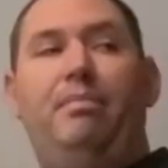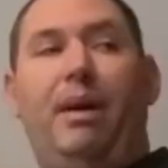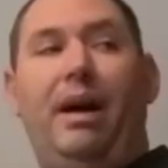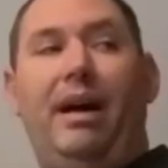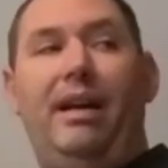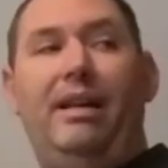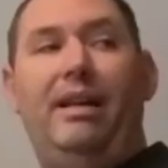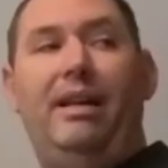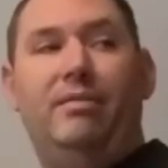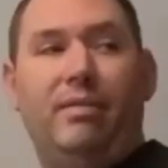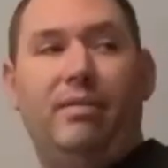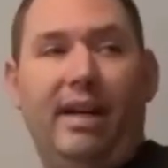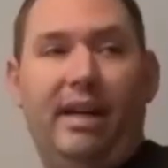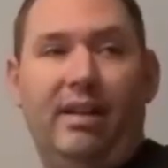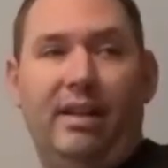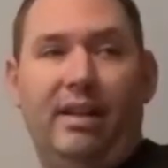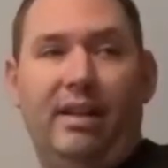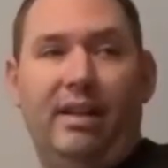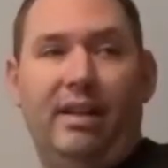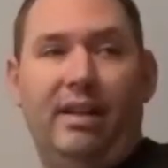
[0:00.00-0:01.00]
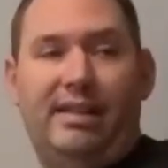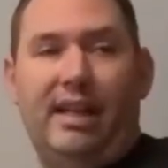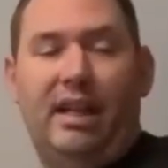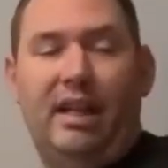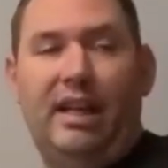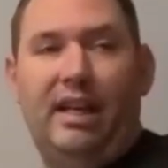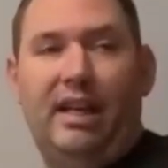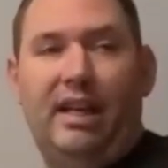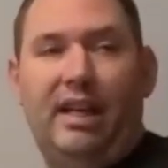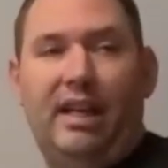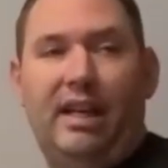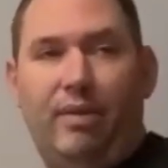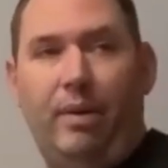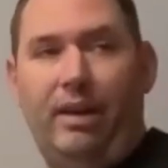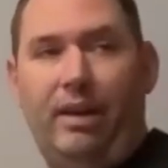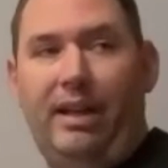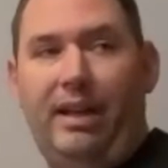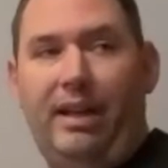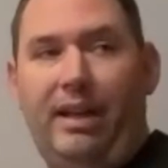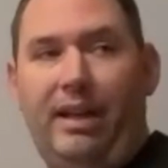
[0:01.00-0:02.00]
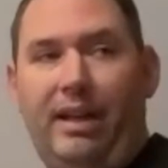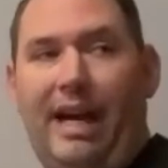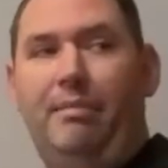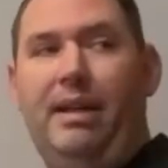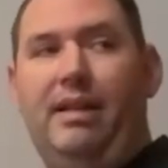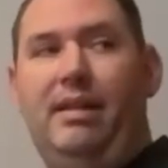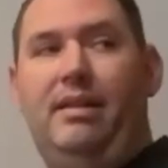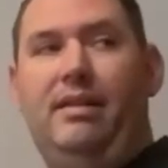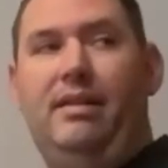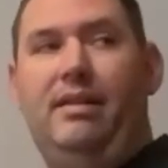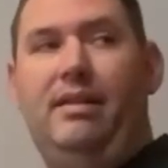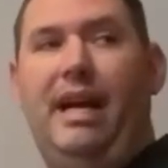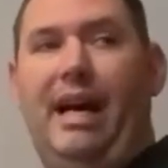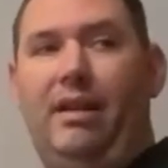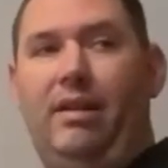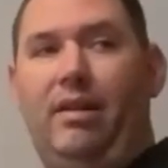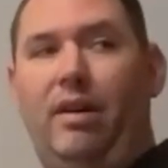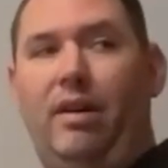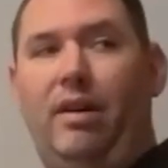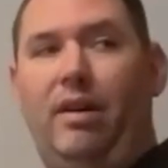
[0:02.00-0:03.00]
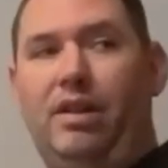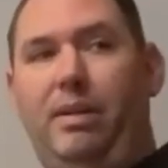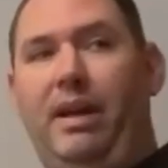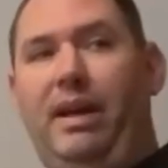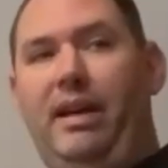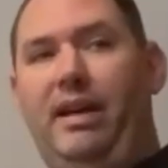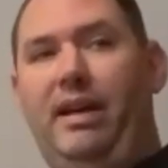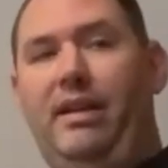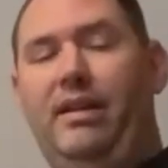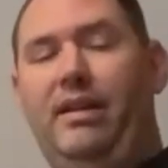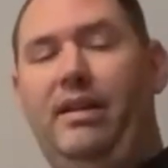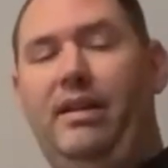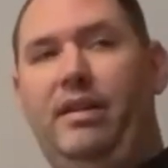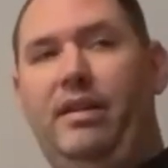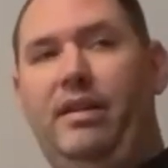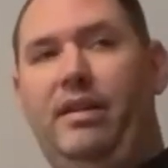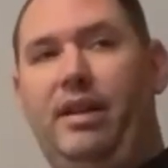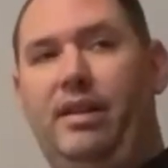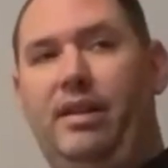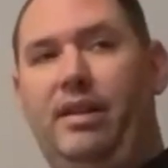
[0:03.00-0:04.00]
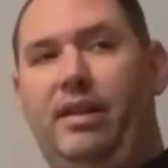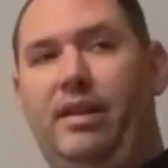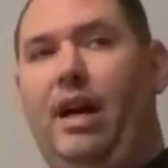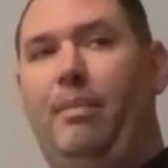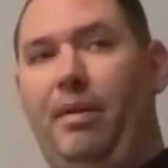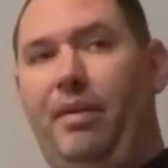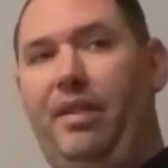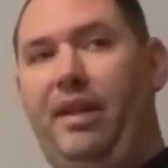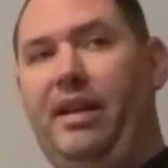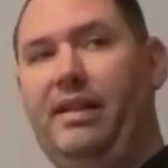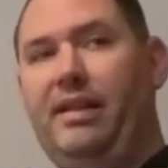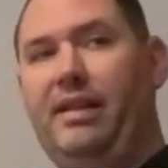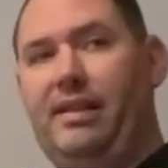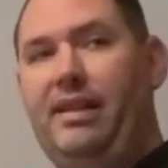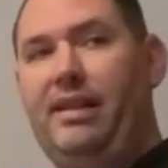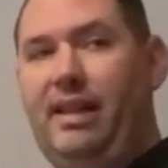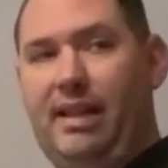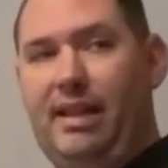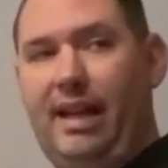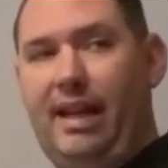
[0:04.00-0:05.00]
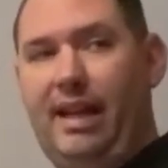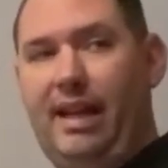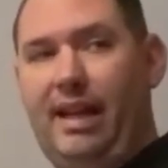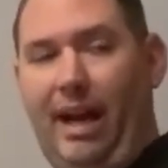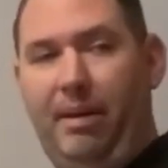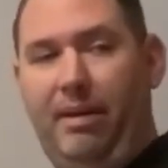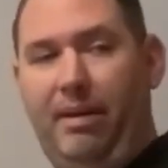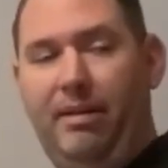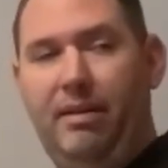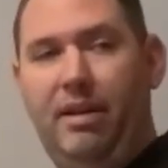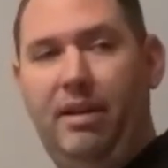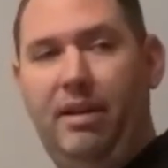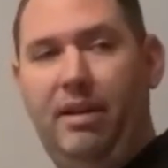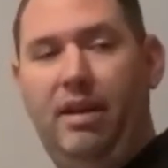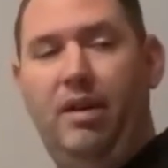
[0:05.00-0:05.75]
But realistically, if we want an at-large bid, there's a couple things that need to happen.